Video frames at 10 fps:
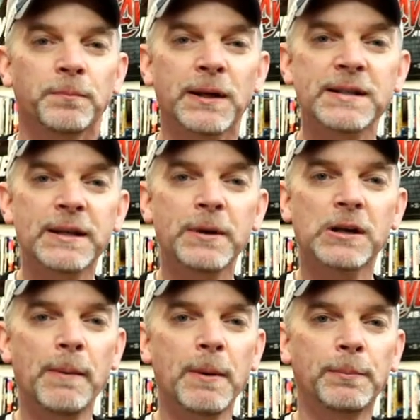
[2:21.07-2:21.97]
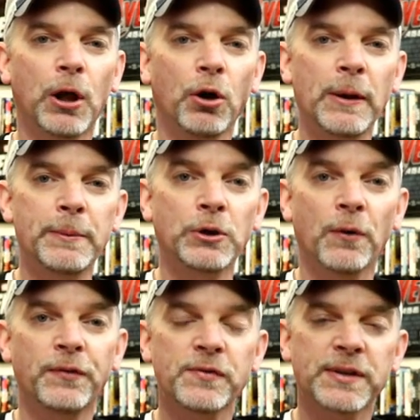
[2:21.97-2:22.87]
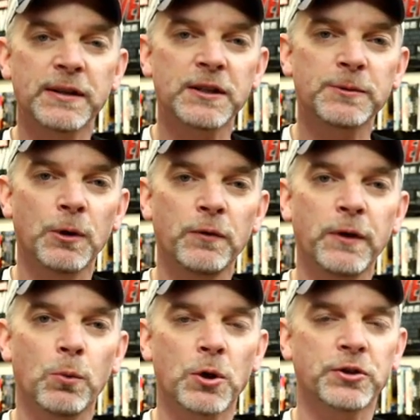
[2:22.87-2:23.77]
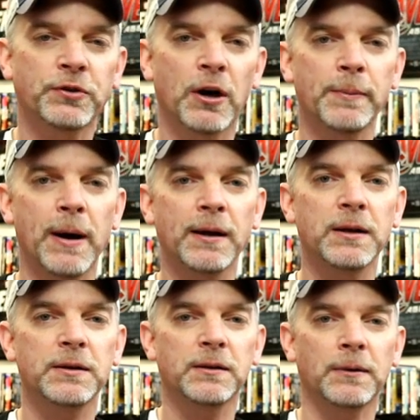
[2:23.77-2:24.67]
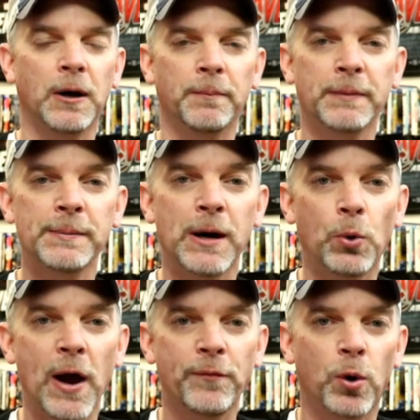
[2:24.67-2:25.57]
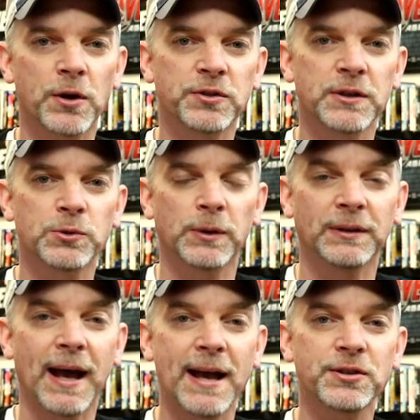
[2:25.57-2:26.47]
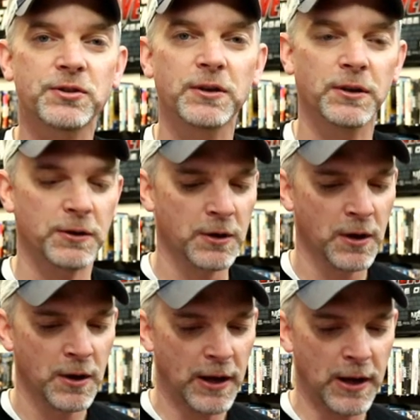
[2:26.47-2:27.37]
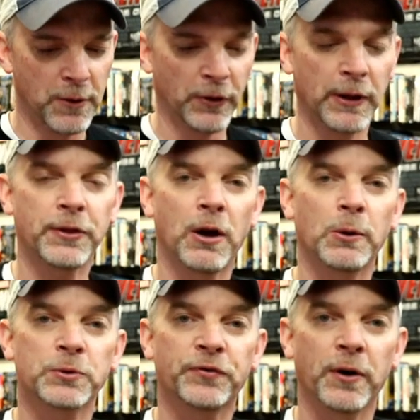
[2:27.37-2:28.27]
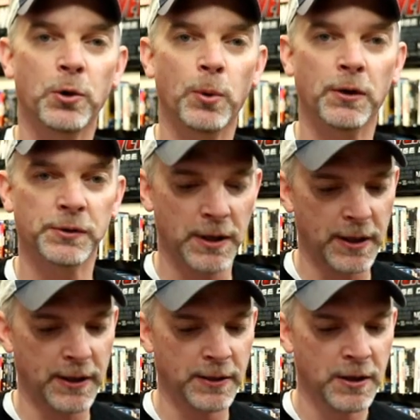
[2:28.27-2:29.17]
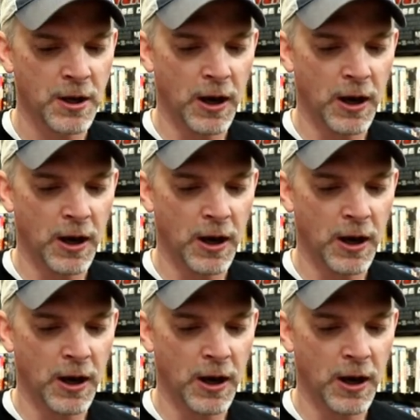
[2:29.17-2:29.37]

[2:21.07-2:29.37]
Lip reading: Please leave me a comment below. Let me know if you've seen this movie and what you thought about it. Me and my wife watched this one last year and really thought it was very well done.